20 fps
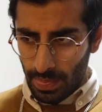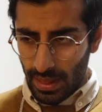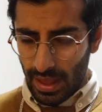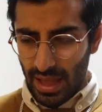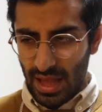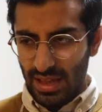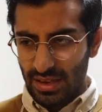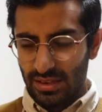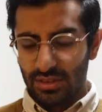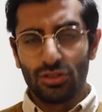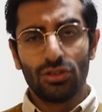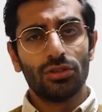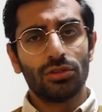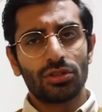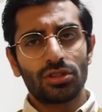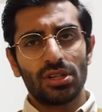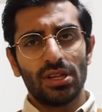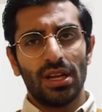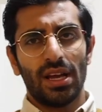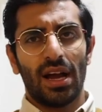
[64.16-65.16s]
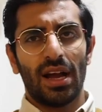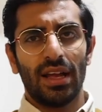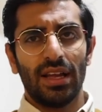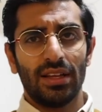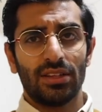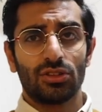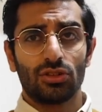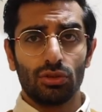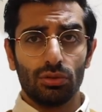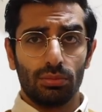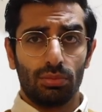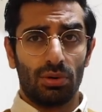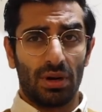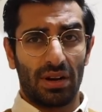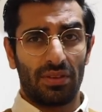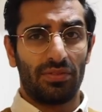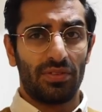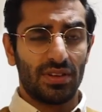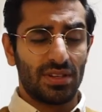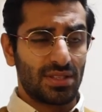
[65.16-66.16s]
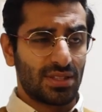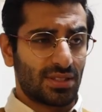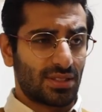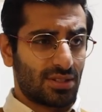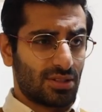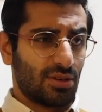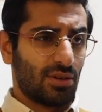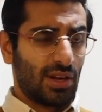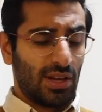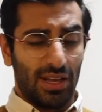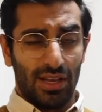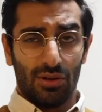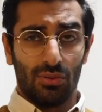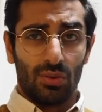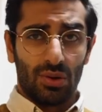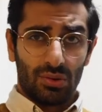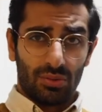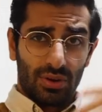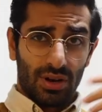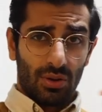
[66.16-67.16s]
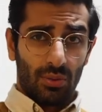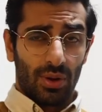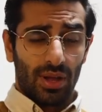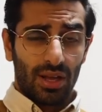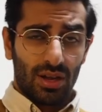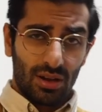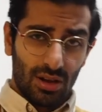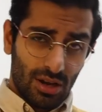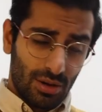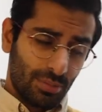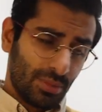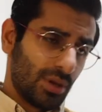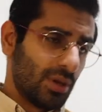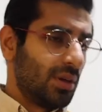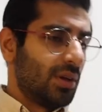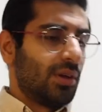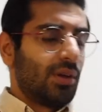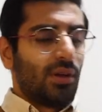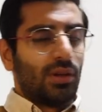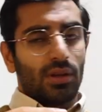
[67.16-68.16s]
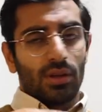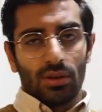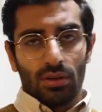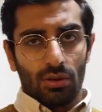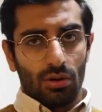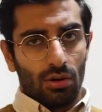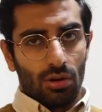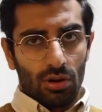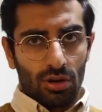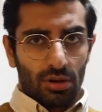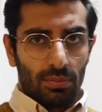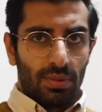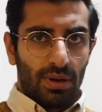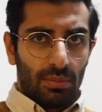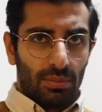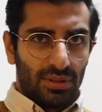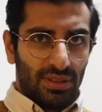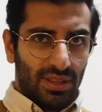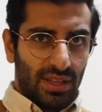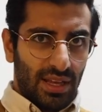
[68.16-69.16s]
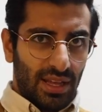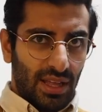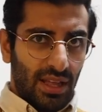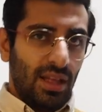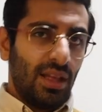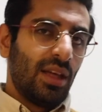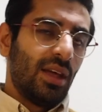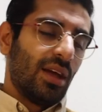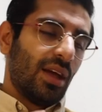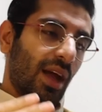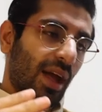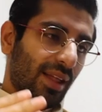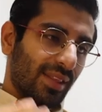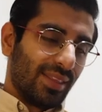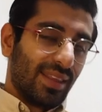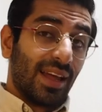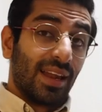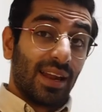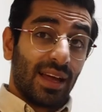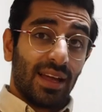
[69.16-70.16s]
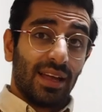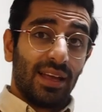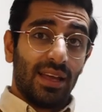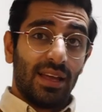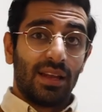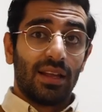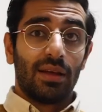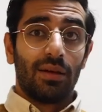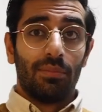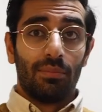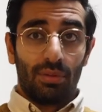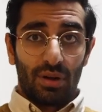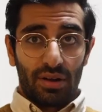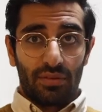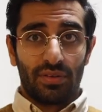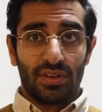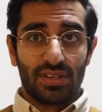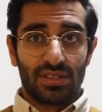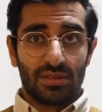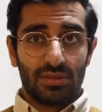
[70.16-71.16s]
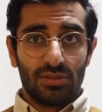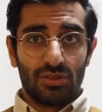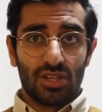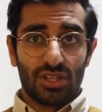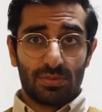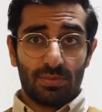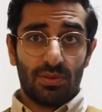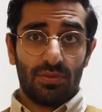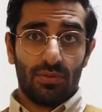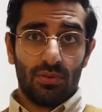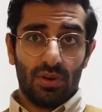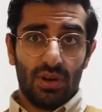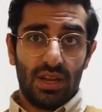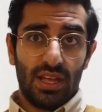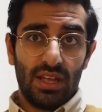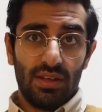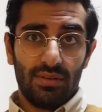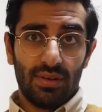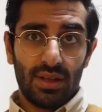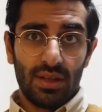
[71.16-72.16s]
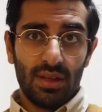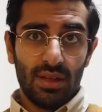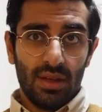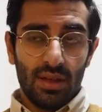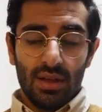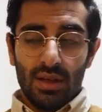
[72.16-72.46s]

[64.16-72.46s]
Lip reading: And usually I eat two breakfasts. So I eat one when I wake up, go on about my day, and then I eat a breakfast just before leaving.